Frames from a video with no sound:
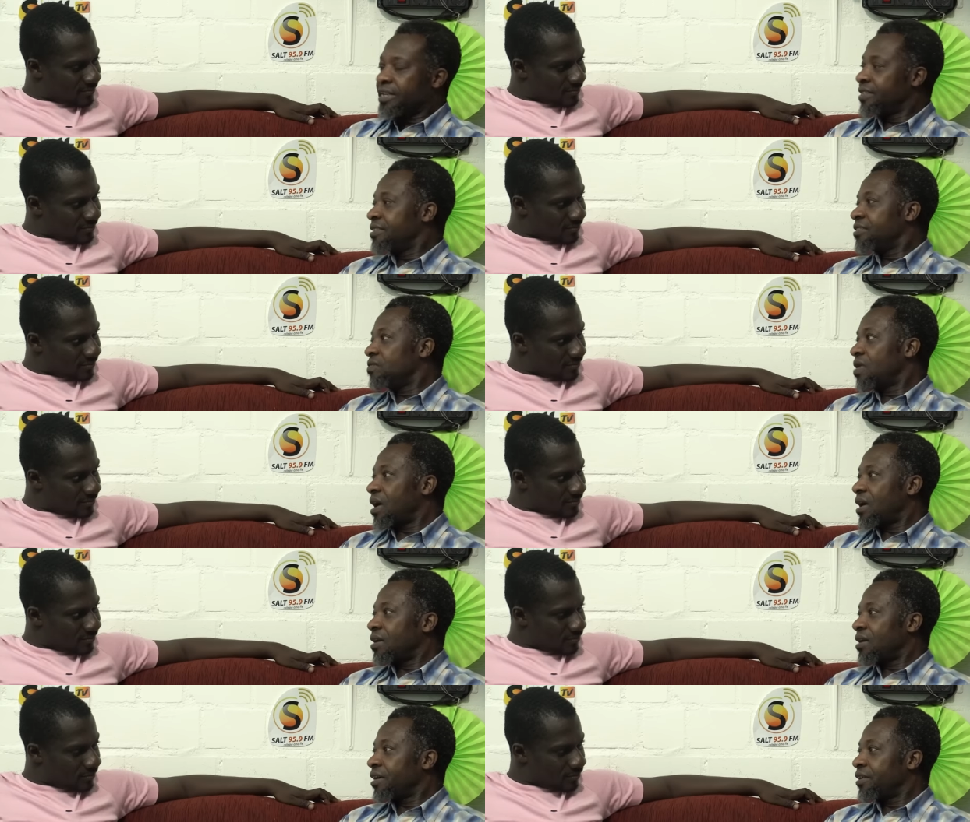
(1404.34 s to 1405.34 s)
Speaker 1: lady
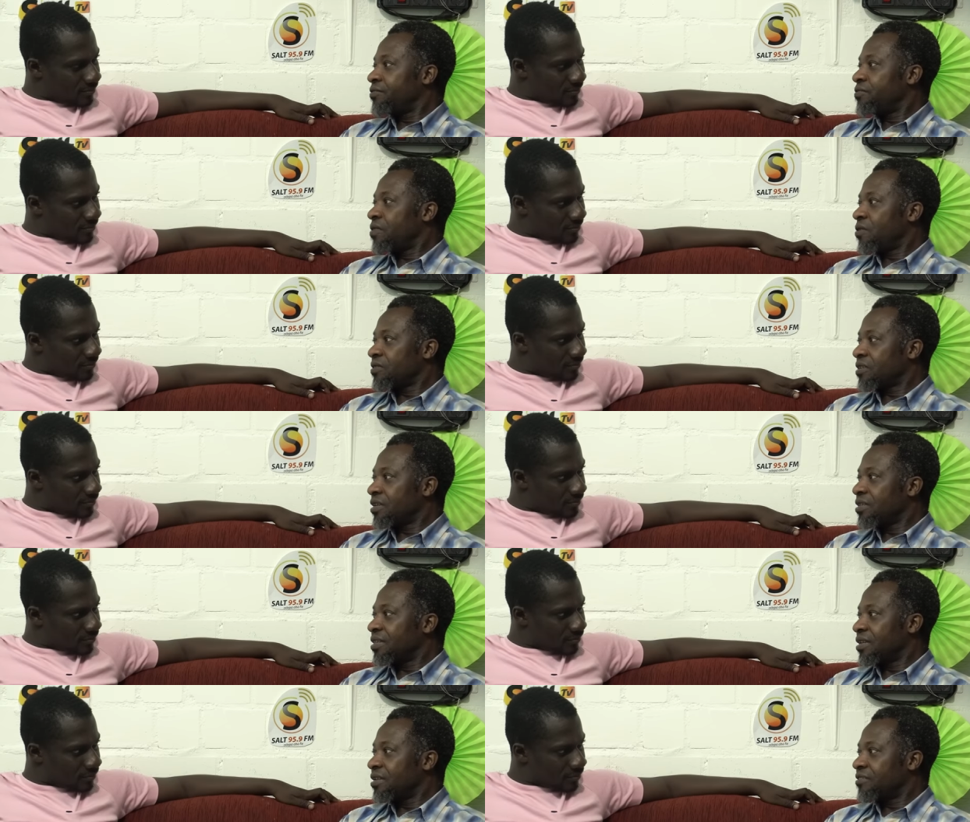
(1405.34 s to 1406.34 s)
noa, and Rouse
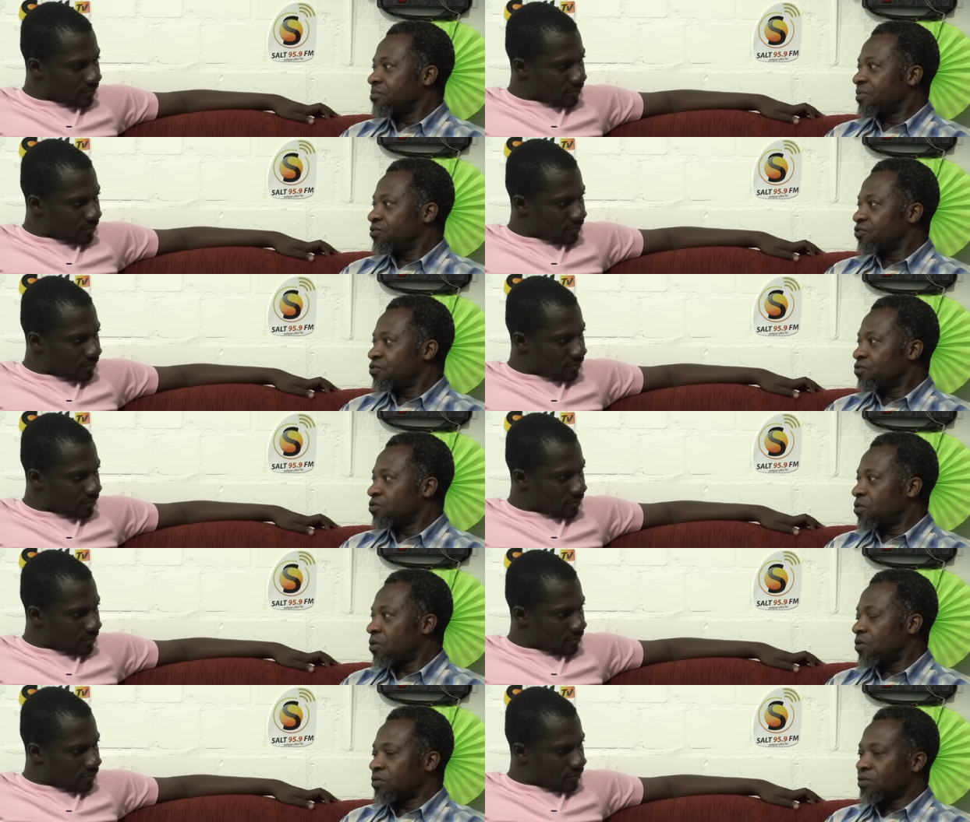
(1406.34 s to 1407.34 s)
and three days in battle
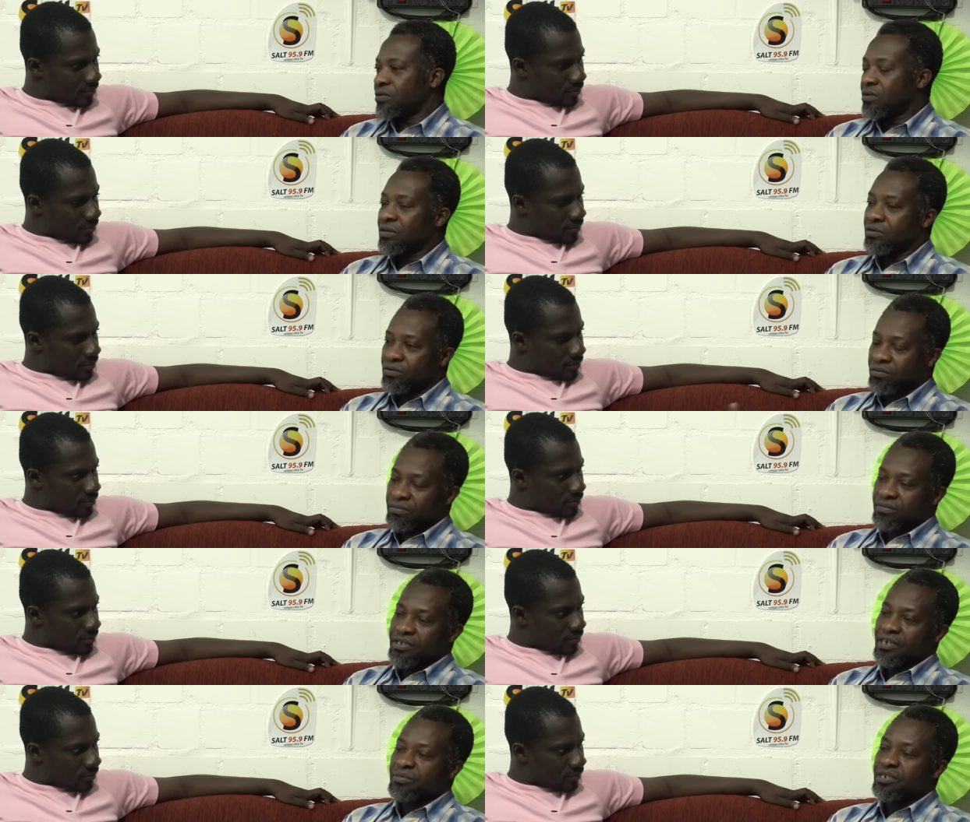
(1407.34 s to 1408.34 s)
war honor. Oh,
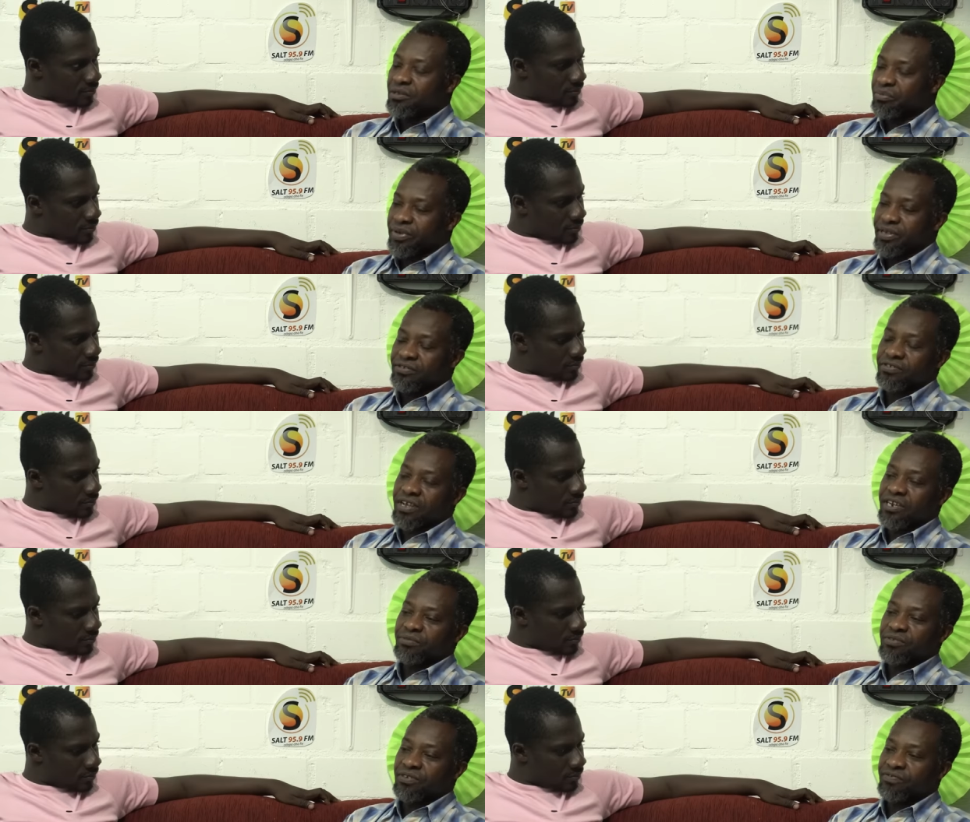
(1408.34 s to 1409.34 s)
may I mean the pace, yeah,
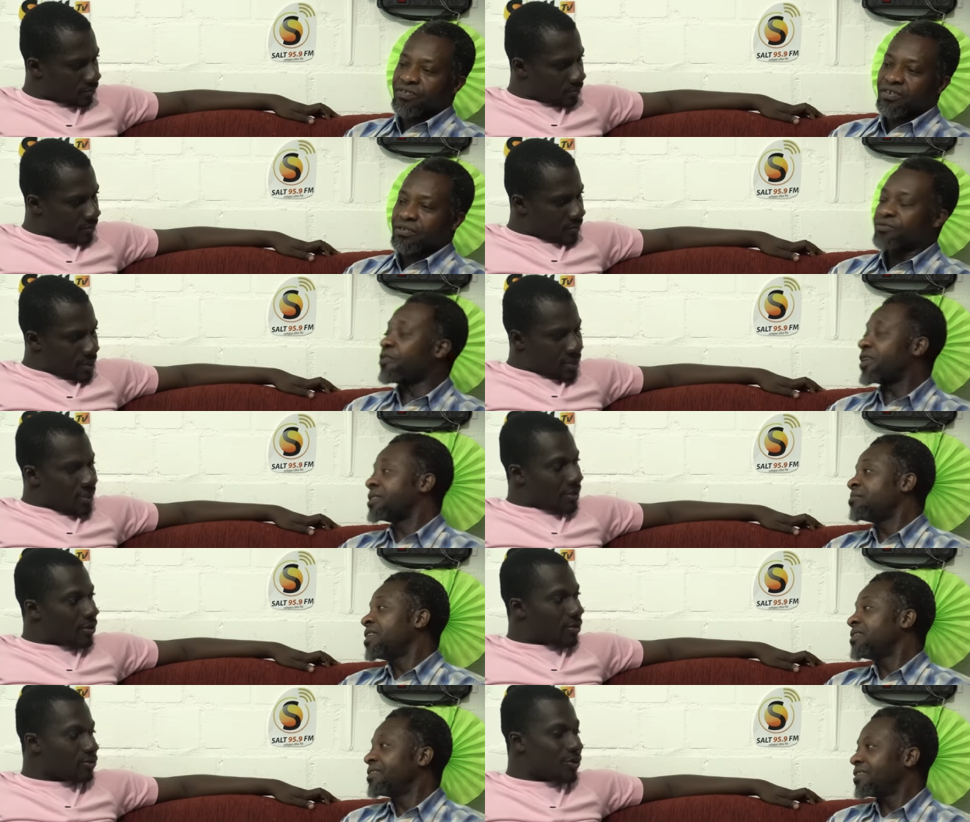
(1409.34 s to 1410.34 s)
I'm beautiful. Joyce
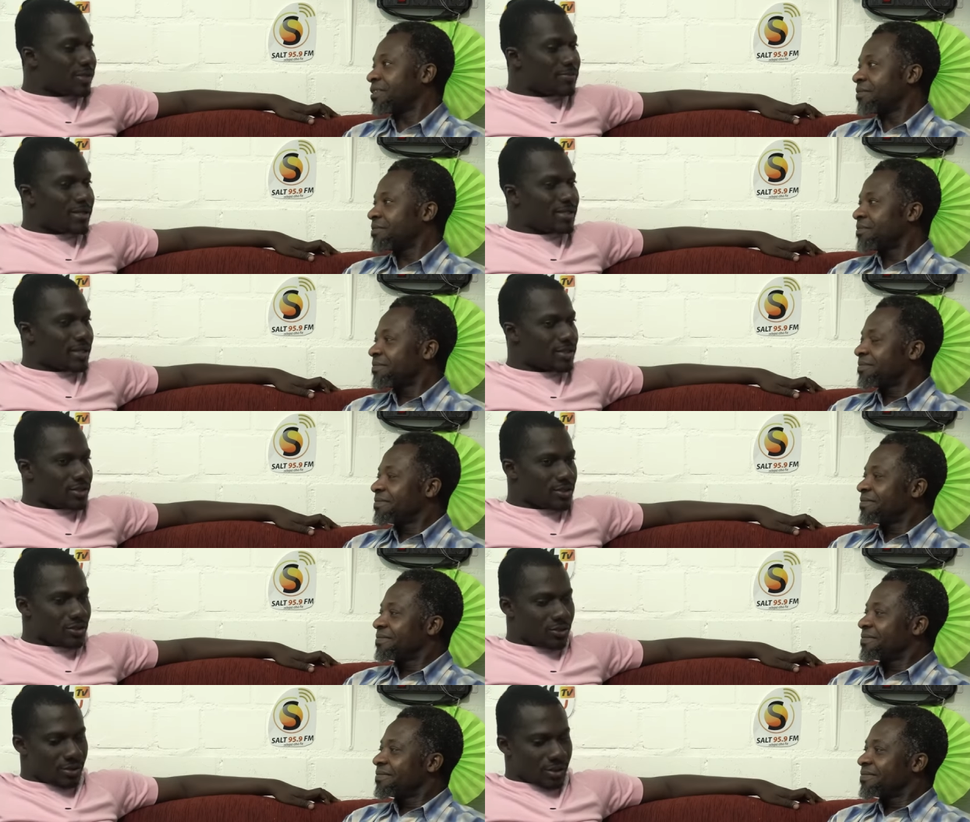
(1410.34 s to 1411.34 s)
Speaker 2: Man's Joyce Man's
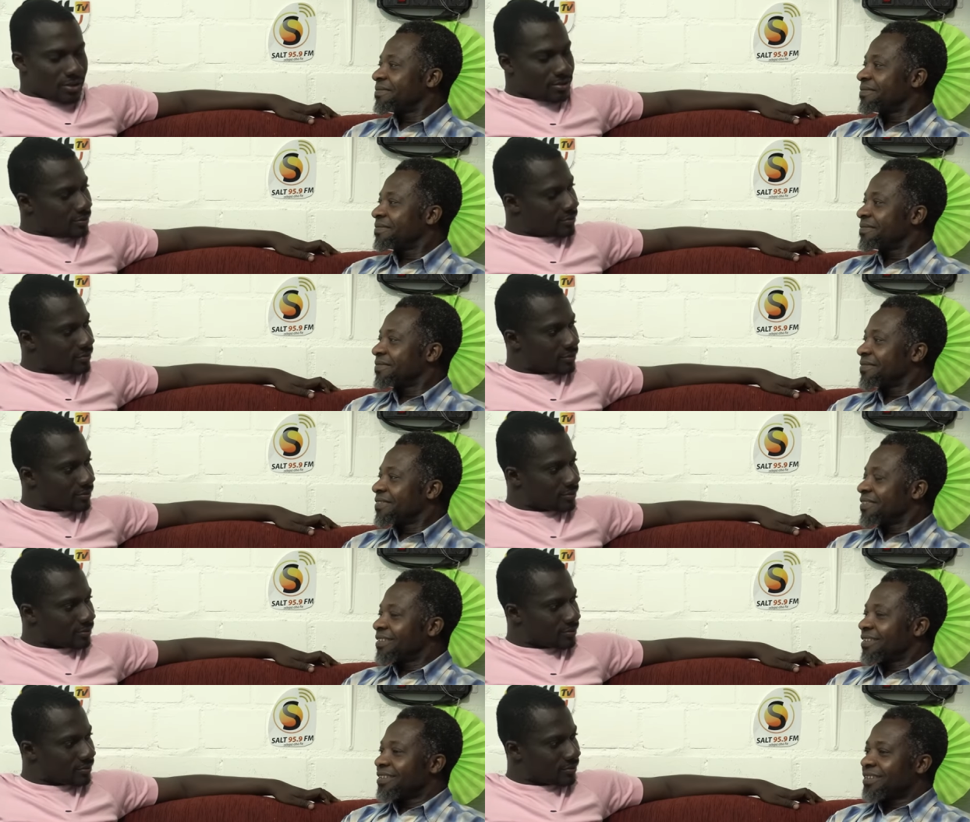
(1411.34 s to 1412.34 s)
Joy, yeah.
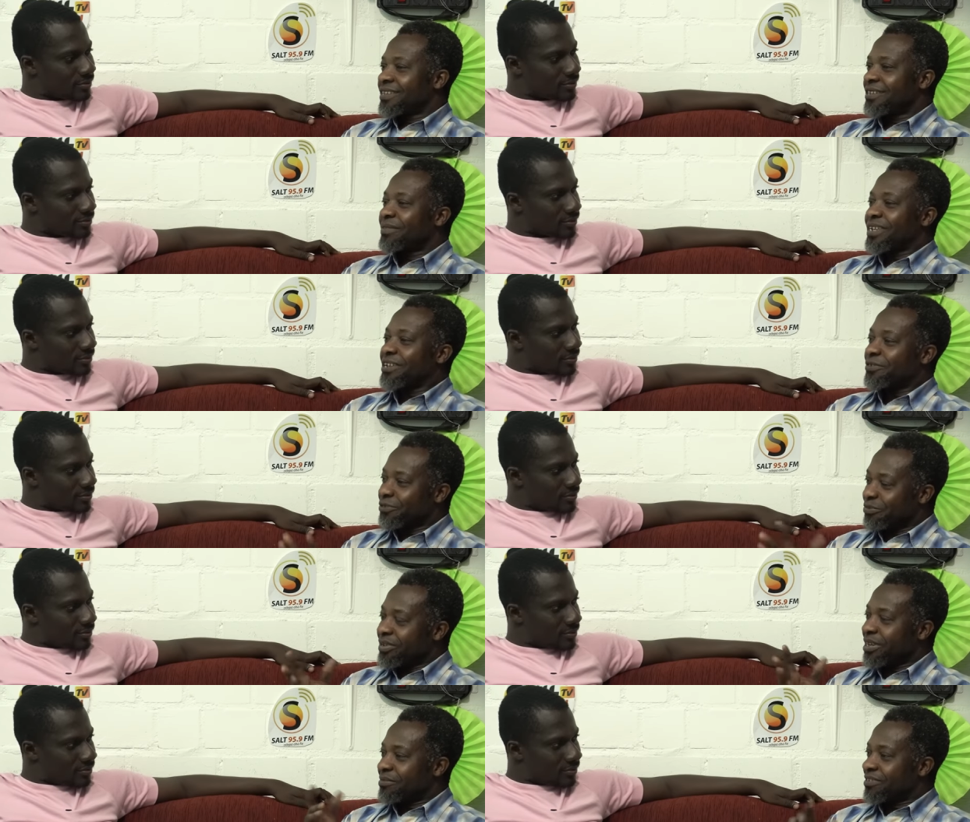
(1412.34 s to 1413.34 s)
Speaker 1: No, I am
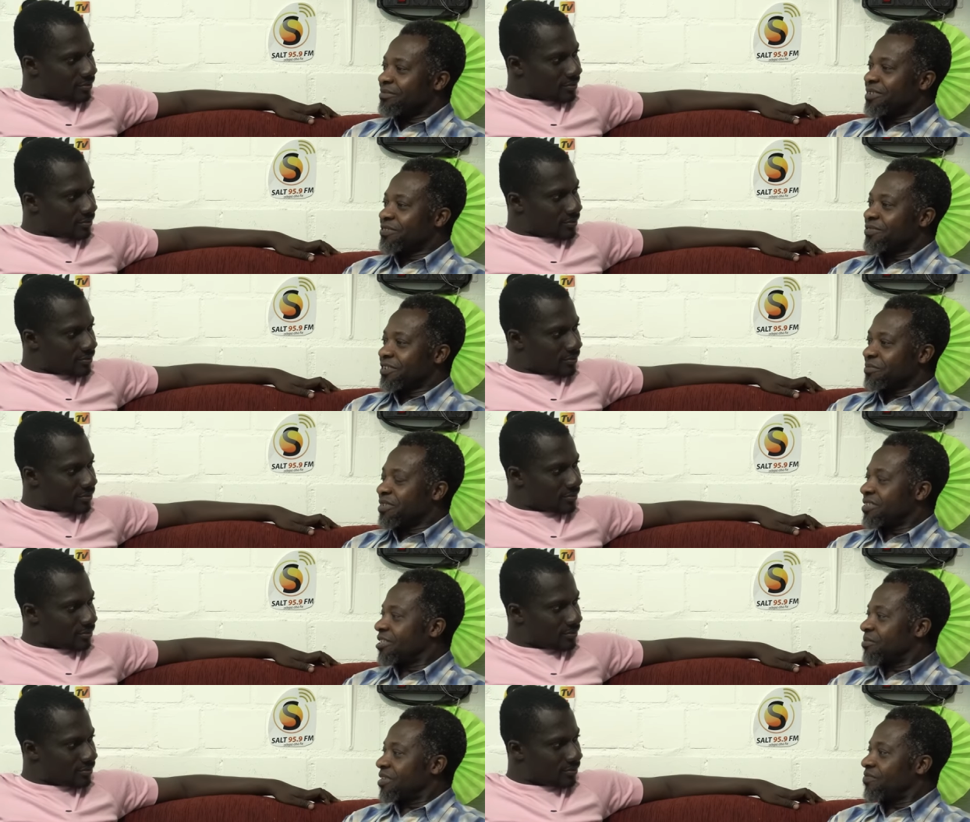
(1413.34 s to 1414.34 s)
young, I'm seeing Joyce
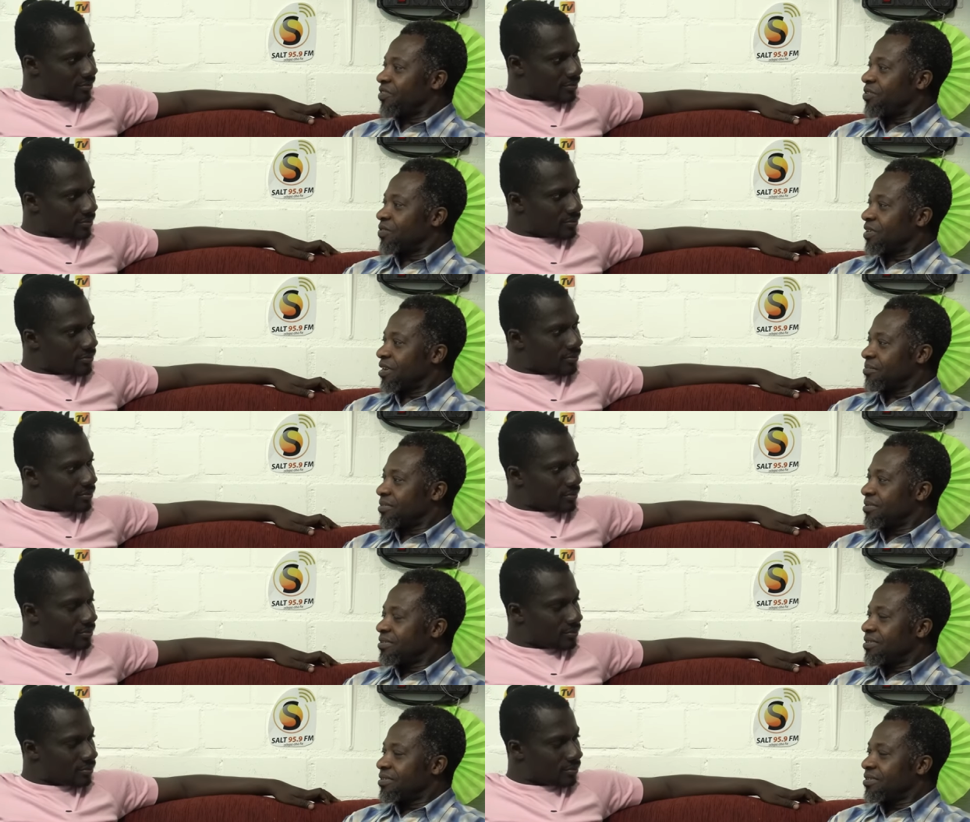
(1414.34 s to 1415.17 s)
Man's video clip.